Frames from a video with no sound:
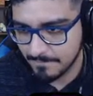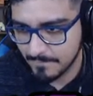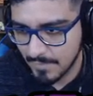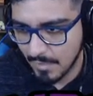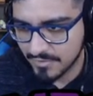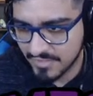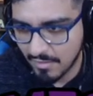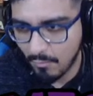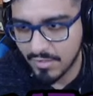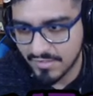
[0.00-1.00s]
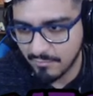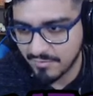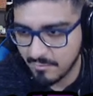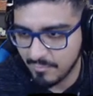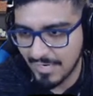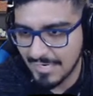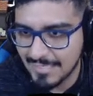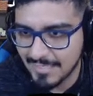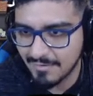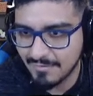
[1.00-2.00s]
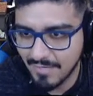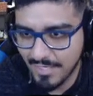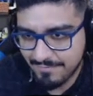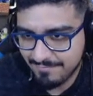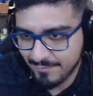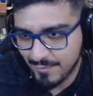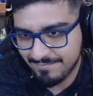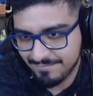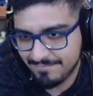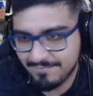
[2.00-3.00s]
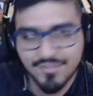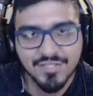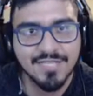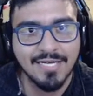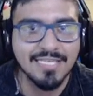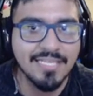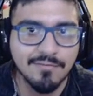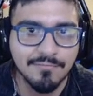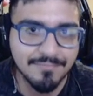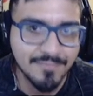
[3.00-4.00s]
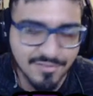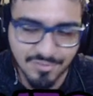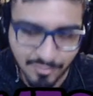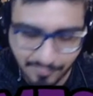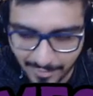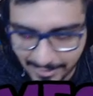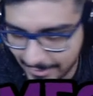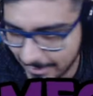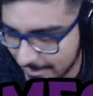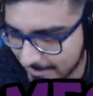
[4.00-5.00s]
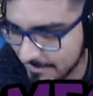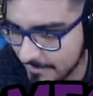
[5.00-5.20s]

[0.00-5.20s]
I was because I wanted to name something with alien and well, just Ali is short for alien, I guess.